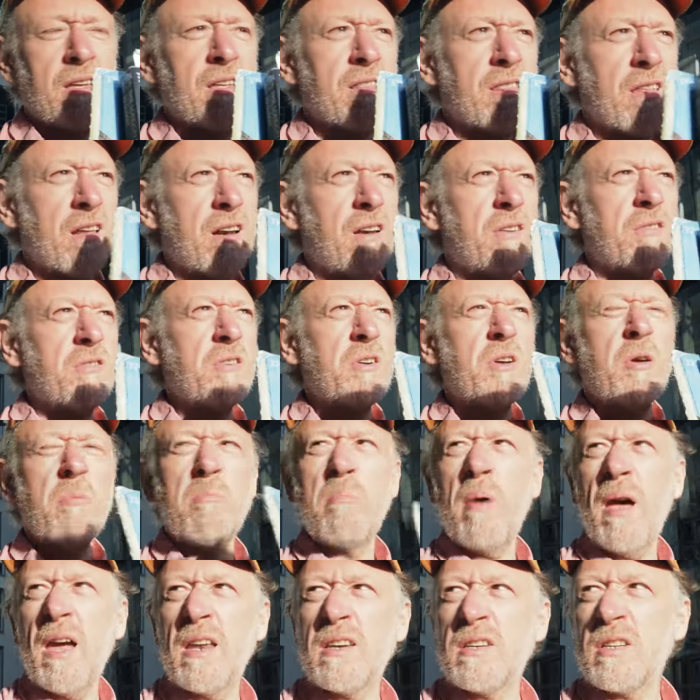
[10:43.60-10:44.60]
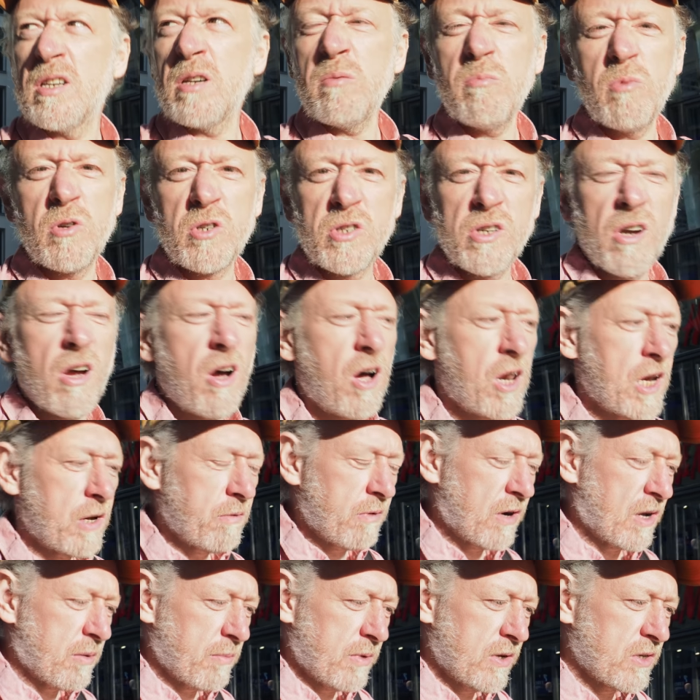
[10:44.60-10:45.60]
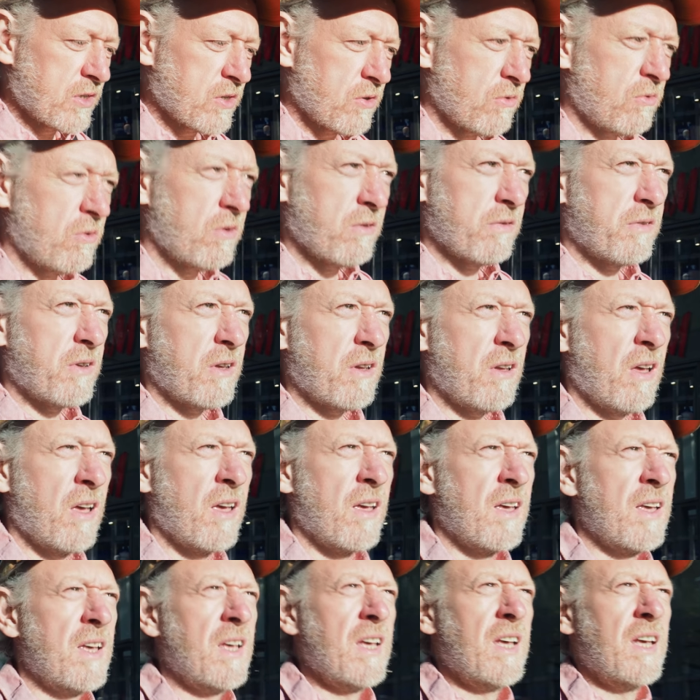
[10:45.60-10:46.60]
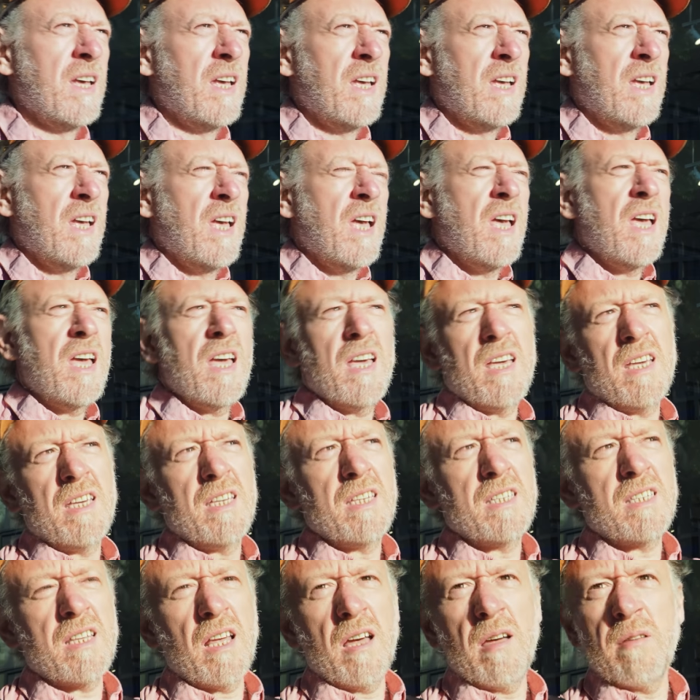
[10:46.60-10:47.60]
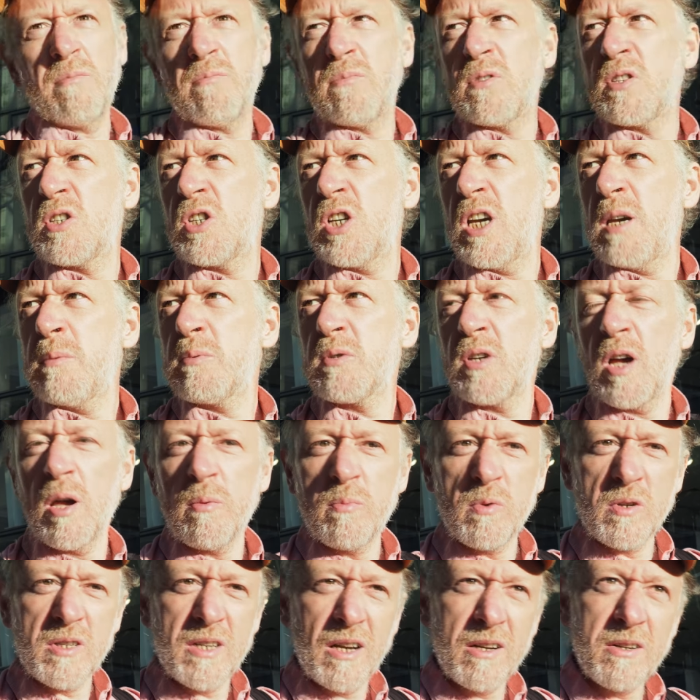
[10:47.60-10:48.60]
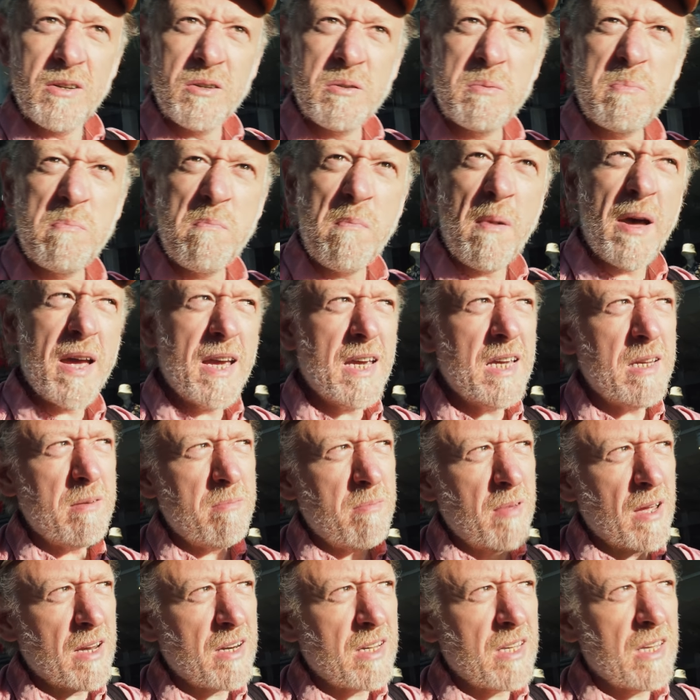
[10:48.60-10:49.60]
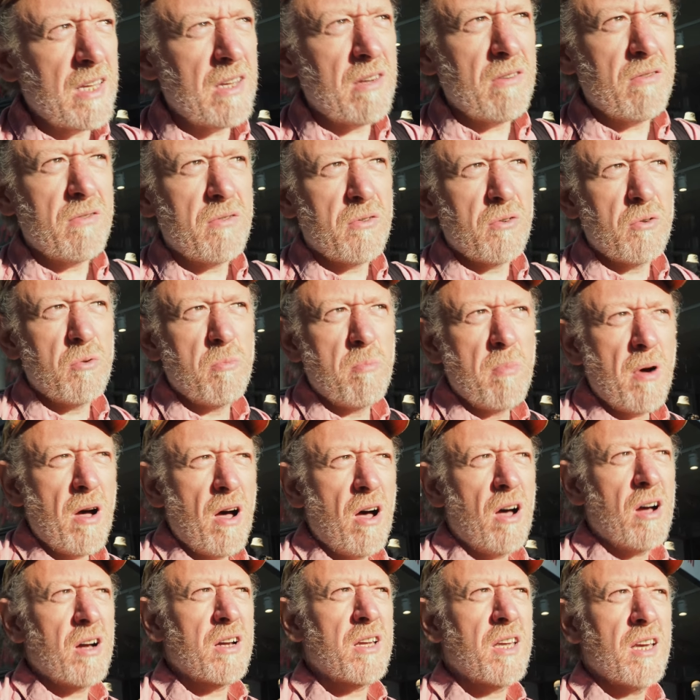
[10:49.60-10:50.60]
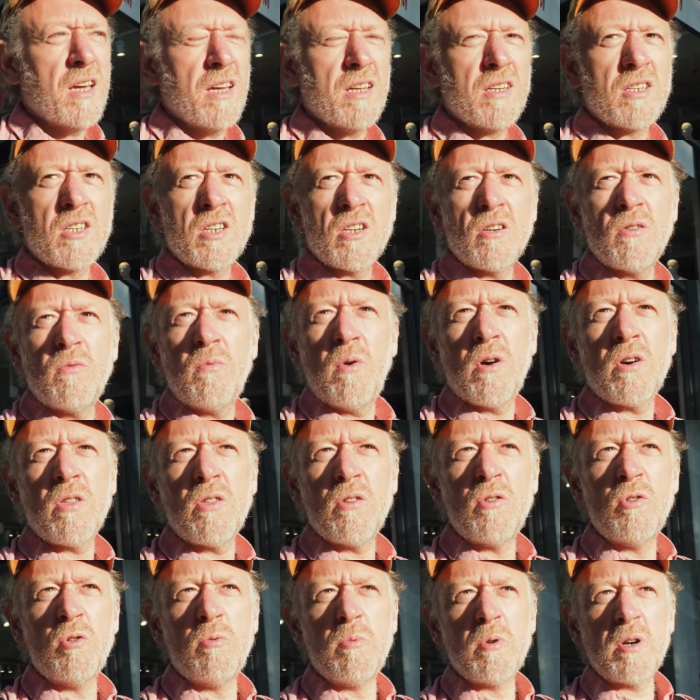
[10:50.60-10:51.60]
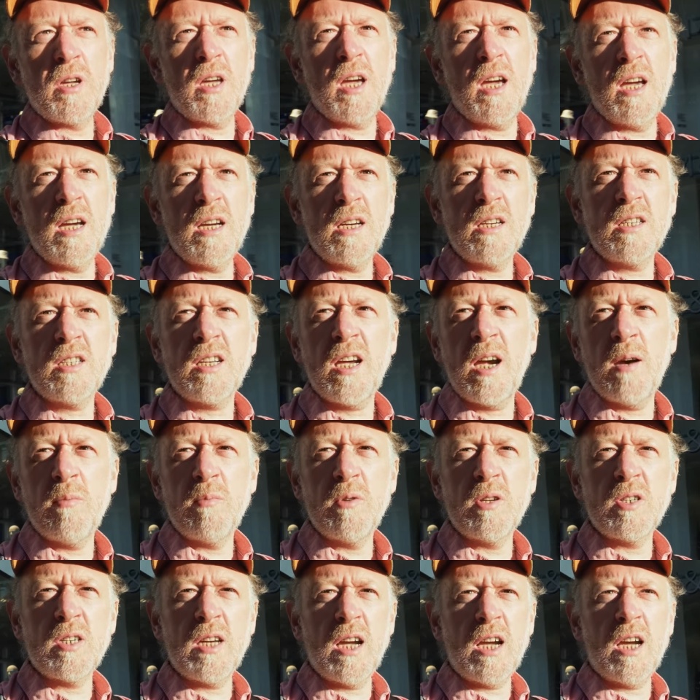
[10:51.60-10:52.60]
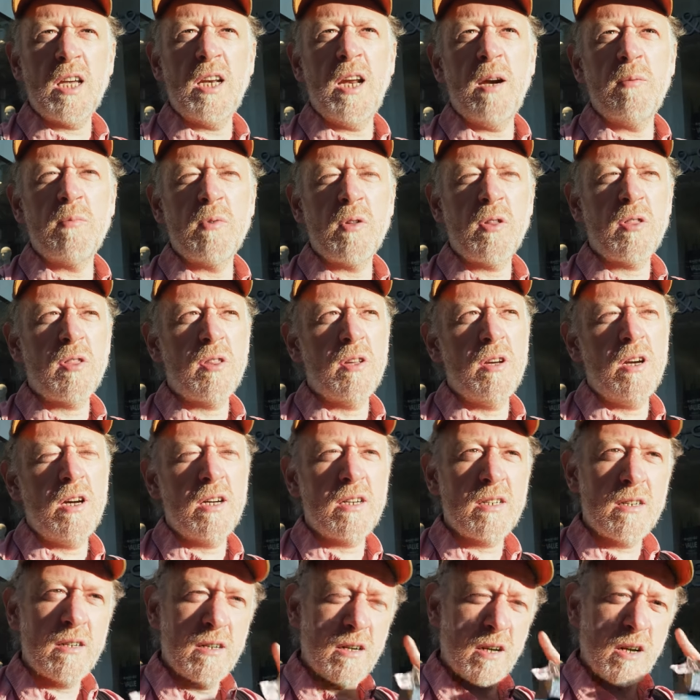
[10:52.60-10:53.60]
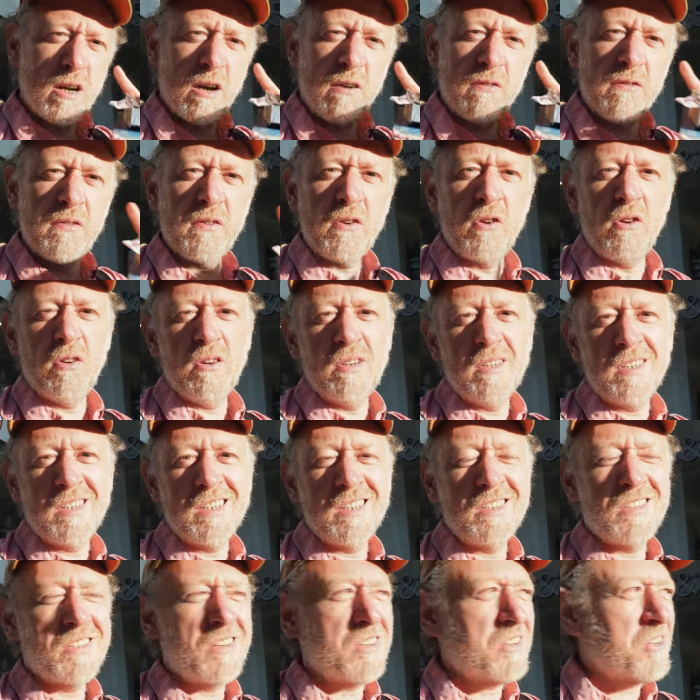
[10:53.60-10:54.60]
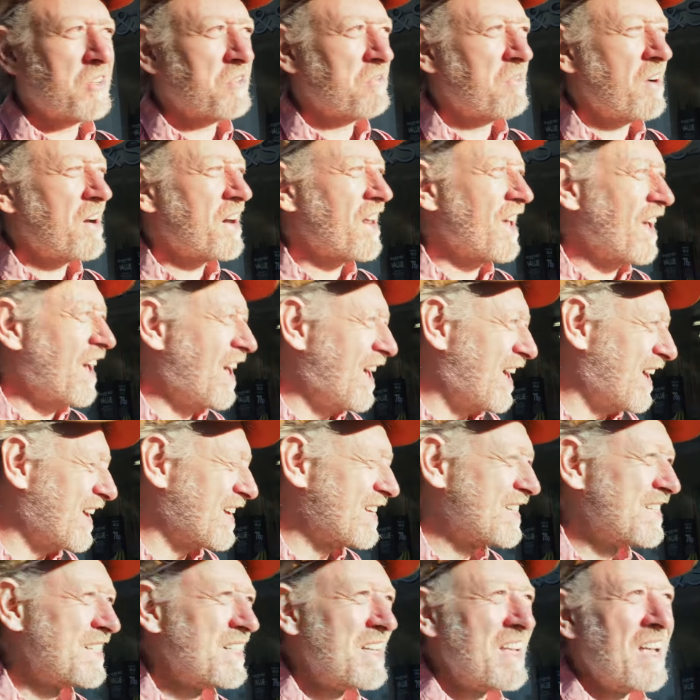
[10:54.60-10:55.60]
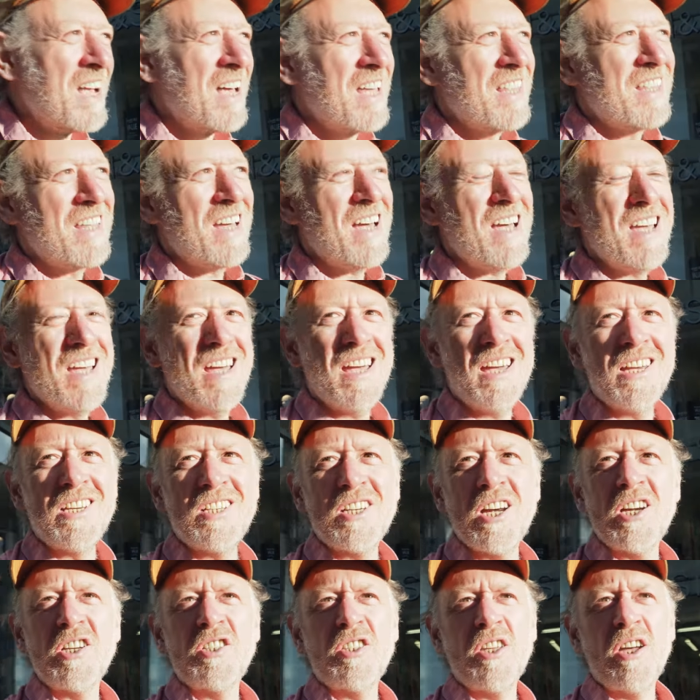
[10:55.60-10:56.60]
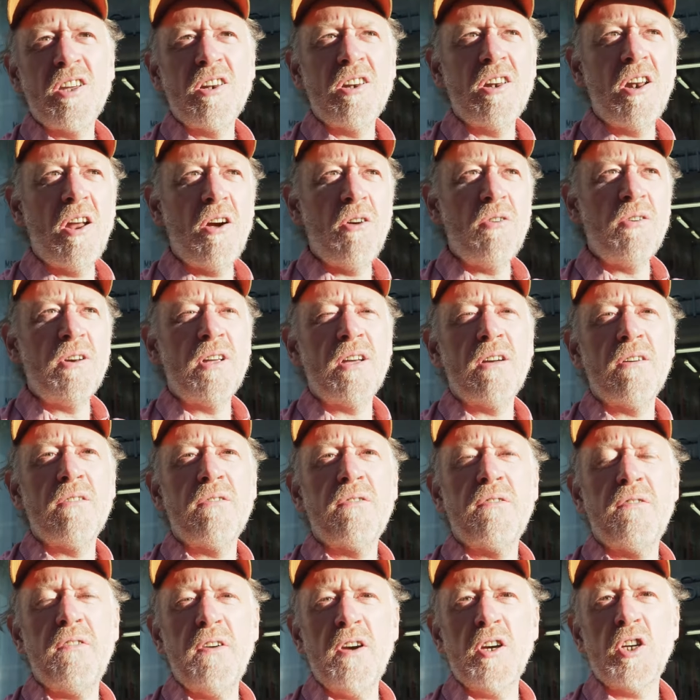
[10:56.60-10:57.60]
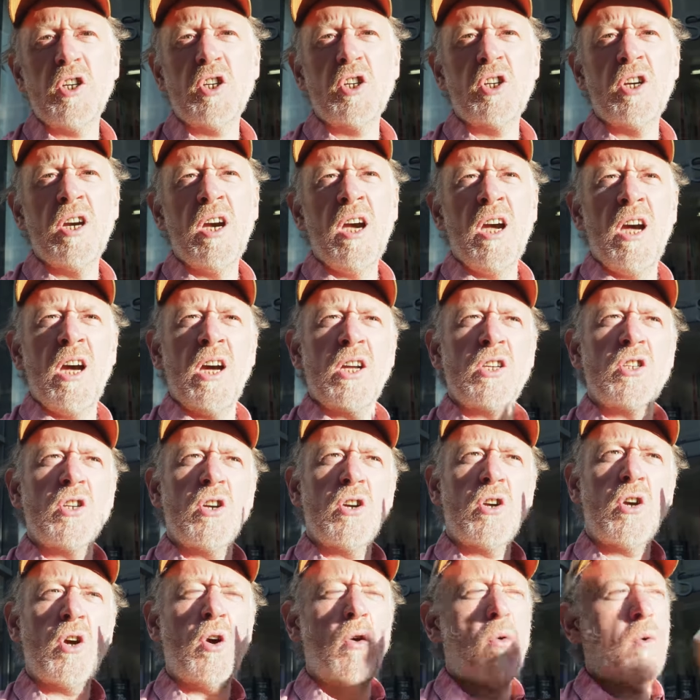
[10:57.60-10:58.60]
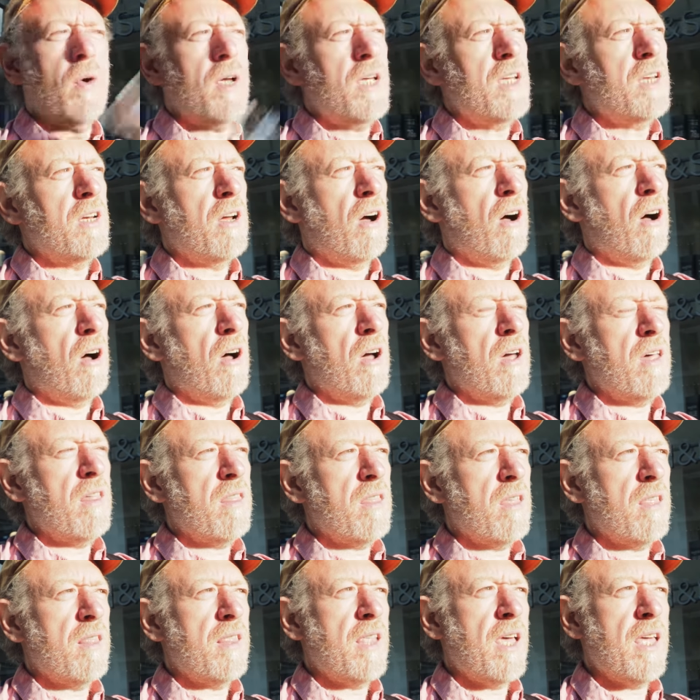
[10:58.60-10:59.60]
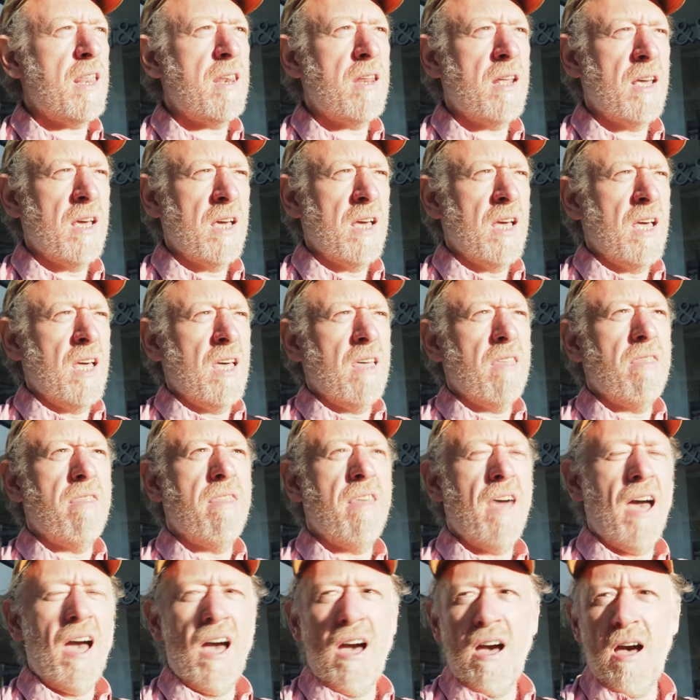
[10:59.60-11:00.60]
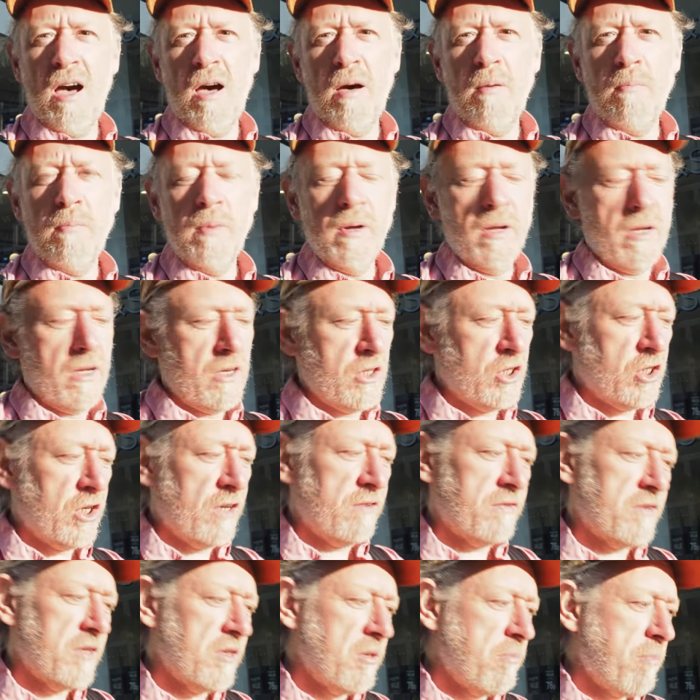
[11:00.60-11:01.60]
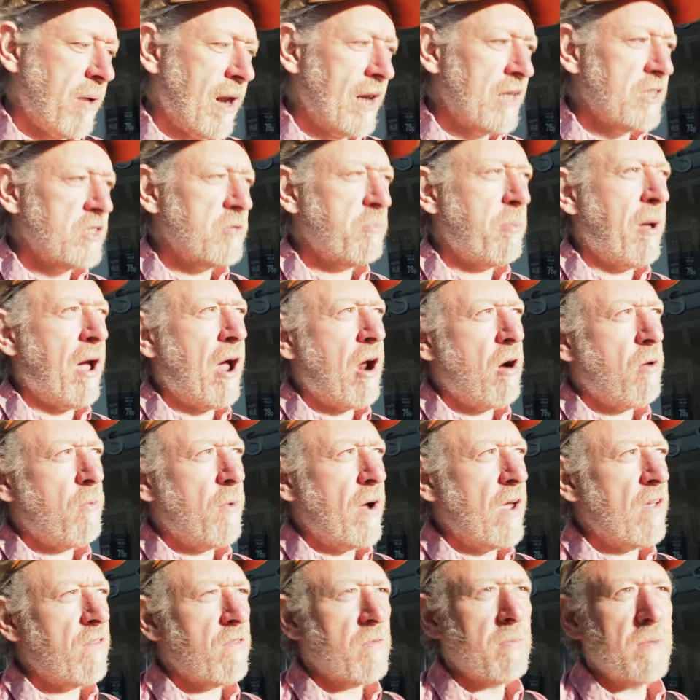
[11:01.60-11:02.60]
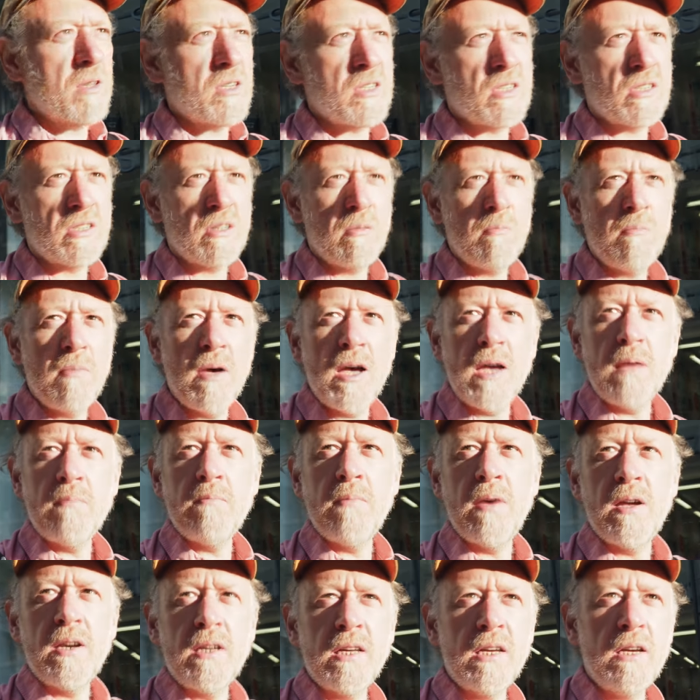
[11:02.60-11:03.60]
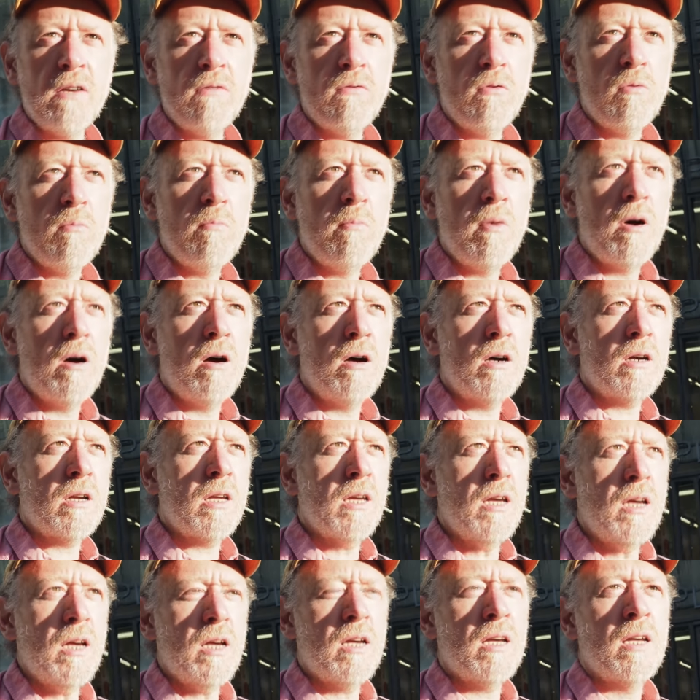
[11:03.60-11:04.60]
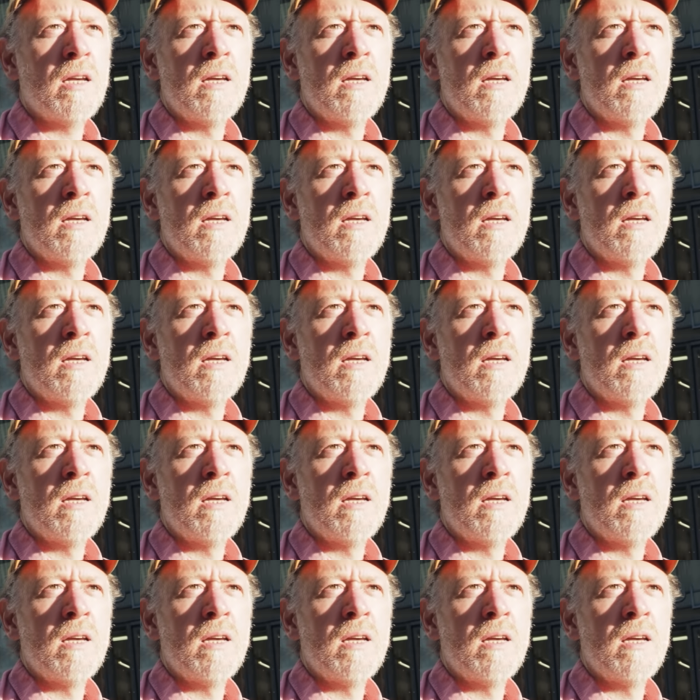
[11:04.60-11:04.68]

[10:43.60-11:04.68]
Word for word: The London Compendium, which I highly recommend to all of you, is that Cheapside was London's main medieval market until one of the Norman kings, Henry II, Henry III, I've forgotten since I just read it, he changed the unloading of fish to Queenhithe, and then that shifted the balance of power away from this as the main medieval market.